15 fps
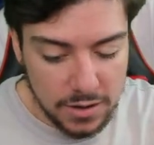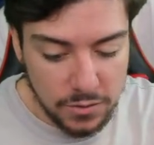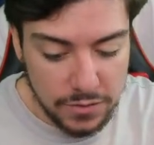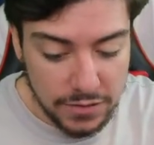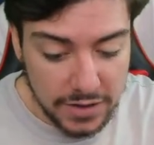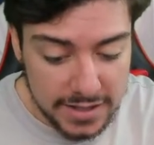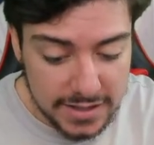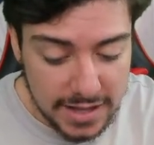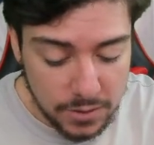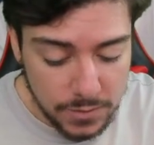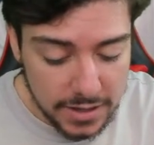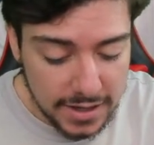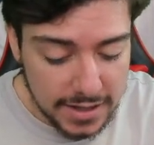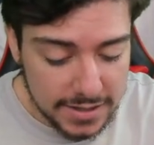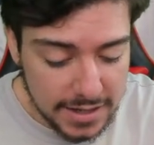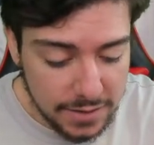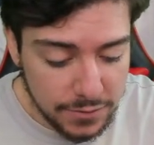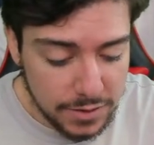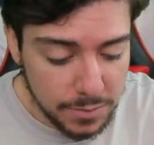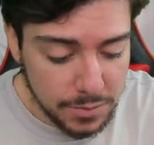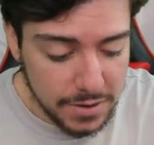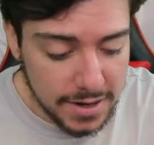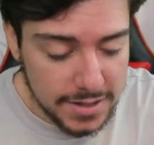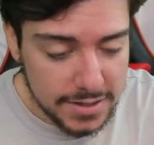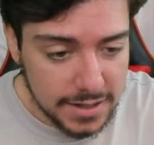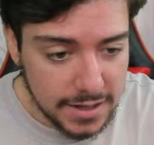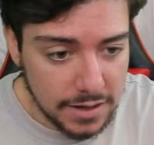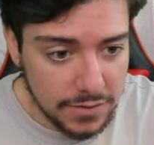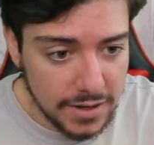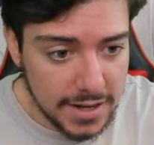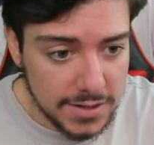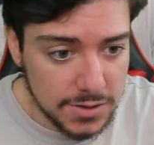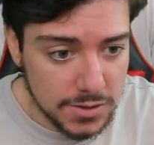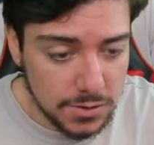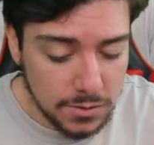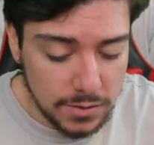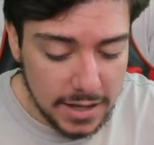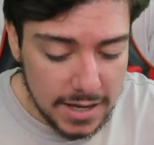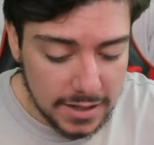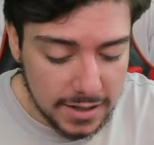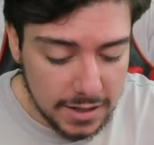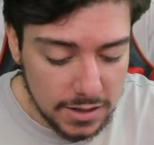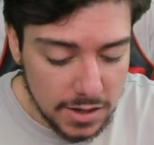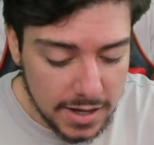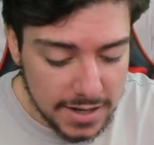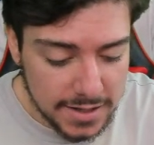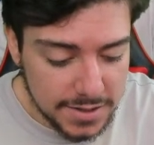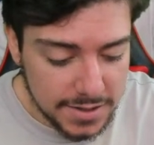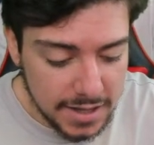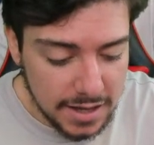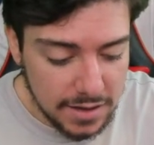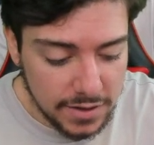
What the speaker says: guys like what you guys get for the price. And if you guys do like it, you guys stay.